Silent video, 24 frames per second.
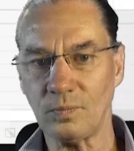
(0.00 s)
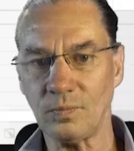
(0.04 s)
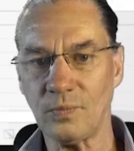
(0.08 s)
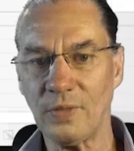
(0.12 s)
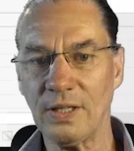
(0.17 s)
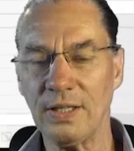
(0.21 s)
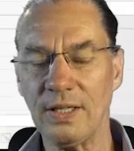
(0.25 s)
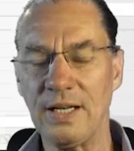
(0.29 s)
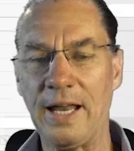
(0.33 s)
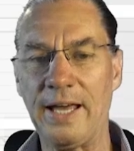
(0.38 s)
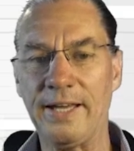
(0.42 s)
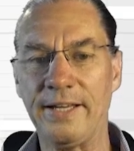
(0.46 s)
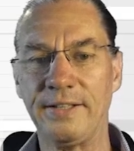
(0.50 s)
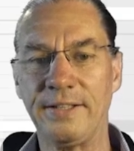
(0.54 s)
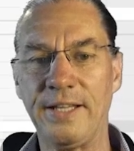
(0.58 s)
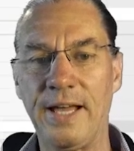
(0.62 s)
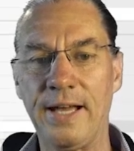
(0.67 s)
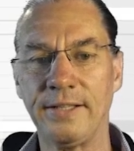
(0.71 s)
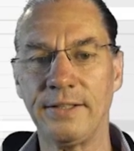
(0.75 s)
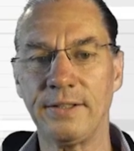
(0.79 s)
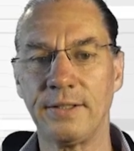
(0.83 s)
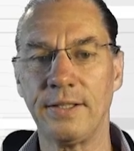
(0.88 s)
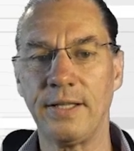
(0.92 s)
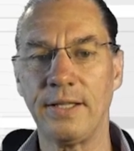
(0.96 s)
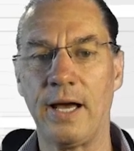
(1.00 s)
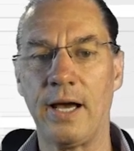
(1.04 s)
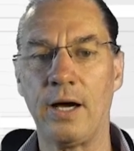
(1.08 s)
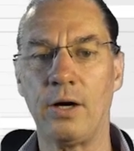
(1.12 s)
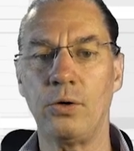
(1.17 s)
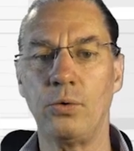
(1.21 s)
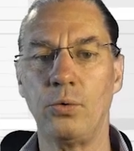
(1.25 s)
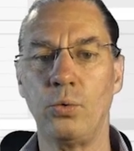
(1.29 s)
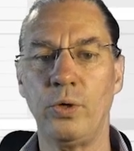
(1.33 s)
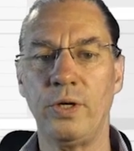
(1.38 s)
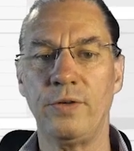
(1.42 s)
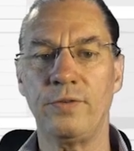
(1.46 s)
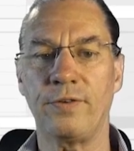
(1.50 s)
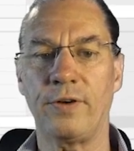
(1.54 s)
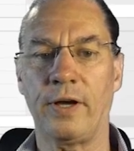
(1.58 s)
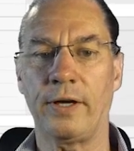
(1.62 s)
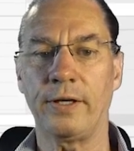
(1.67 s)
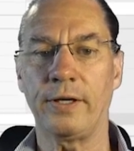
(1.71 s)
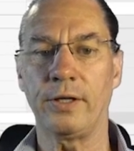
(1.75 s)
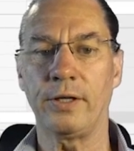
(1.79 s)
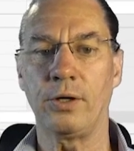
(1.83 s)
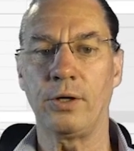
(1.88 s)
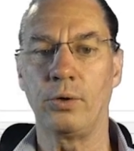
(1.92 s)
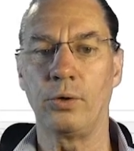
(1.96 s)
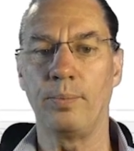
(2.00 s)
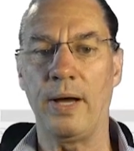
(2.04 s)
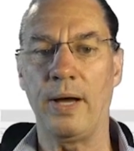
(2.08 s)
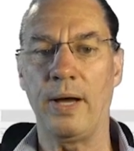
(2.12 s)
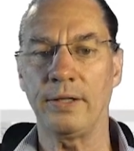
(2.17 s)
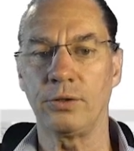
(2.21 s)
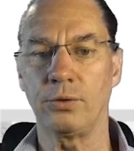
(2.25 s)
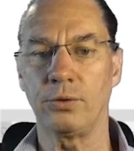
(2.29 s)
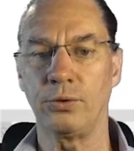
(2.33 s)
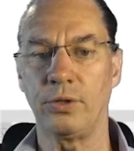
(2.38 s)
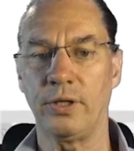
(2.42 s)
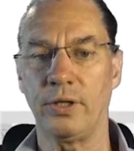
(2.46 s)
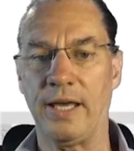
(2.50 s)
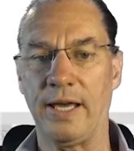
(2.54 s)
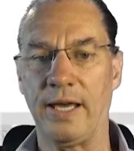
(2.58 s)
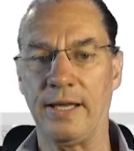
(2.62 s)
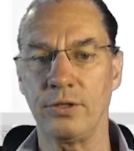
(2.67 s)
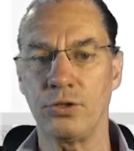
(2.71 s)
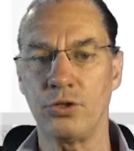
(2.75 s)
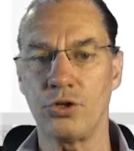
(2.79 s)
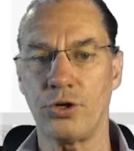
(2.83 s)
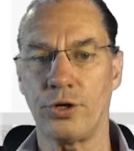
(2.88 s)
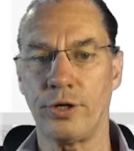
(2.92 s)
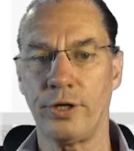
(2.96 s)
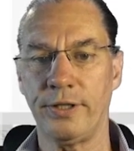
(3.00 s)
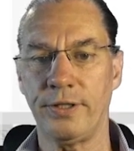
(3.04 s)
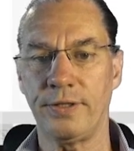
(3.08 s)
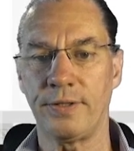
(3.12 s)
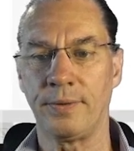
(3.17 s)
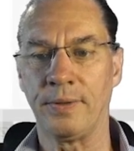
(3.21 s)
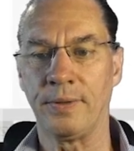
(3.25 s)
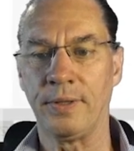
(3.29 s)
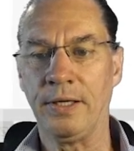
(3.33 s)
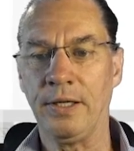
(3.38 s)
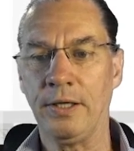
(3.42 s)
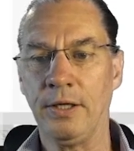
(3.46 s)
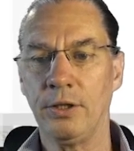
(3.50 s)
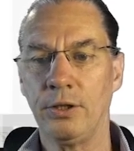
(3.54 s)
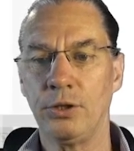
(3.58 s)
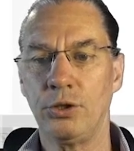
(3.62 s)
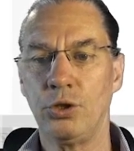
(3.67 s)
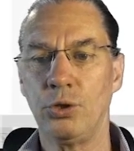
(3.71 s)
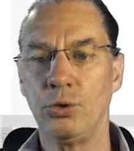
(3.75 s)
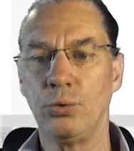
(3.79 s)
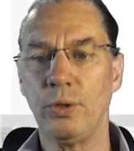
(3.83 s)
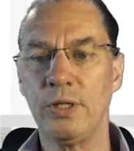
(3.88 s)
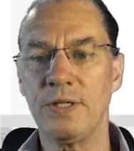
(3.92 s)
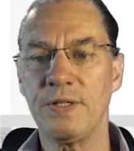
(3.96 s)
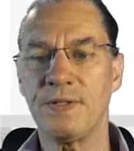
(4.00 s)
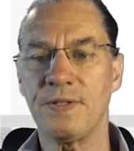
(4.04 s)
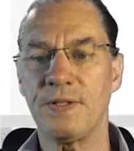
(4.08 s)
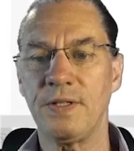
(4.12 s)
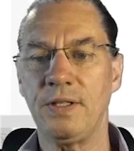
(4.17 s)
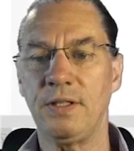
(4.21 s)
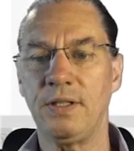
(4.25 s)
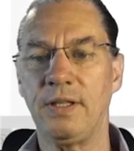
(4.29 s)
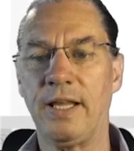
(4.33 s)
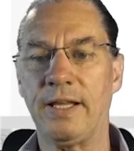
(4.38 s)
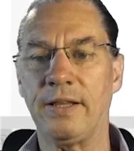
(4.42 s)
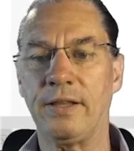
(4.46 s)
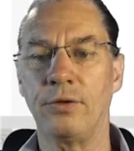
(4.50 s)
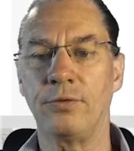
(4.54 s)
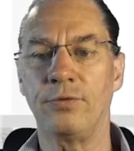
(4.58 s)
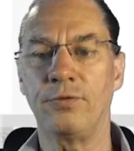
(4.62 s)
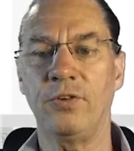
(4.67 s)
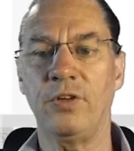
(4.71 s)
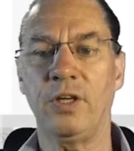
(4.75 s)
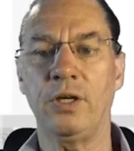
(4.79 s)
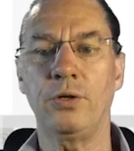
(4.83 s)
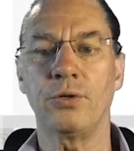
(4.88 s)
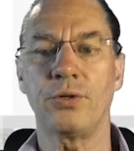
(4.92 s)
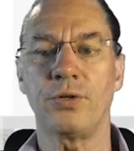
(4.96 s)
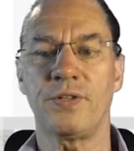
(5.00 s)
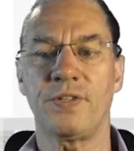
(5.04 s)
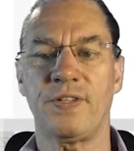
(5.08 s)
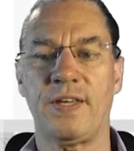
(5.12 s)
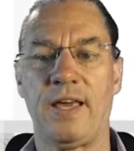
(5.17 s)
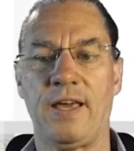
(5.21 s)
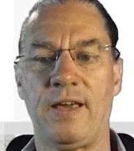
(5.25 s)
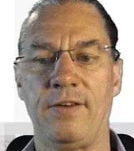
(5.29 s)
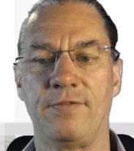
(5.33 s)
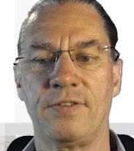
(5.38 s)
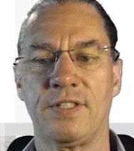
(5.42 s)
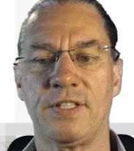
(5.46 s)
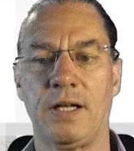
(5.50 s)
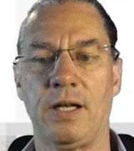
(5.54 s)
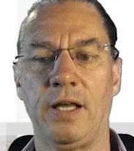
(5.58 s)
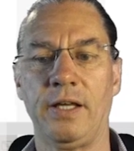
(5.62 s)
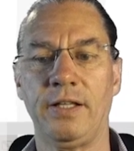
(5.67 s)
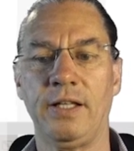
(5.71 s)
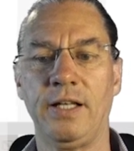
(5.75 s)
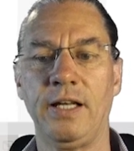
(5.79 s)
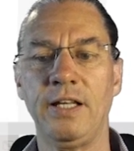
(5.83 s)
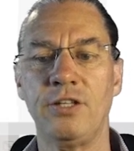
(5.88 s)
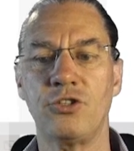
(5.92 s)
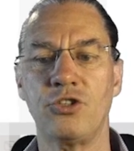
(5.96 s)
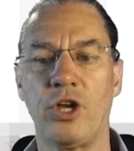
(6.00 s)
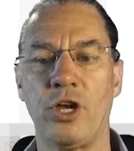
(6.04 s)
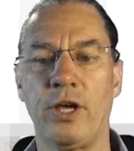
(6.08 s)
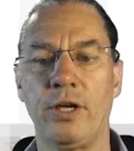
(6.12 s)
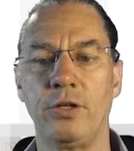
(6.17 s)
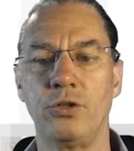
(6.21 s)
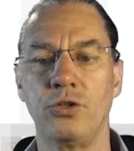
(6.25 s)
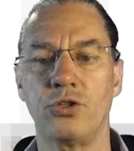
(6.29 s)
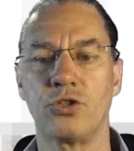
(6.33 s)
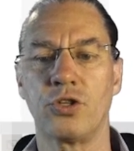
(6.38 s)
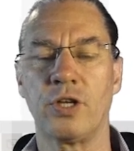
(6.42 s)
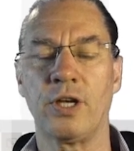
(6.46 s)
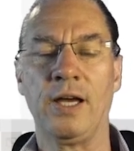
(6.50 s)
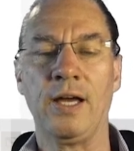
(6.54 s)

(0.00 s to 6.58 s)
Like that now, if I go back to the Gantt chart, you will see that the figures have slightly changed.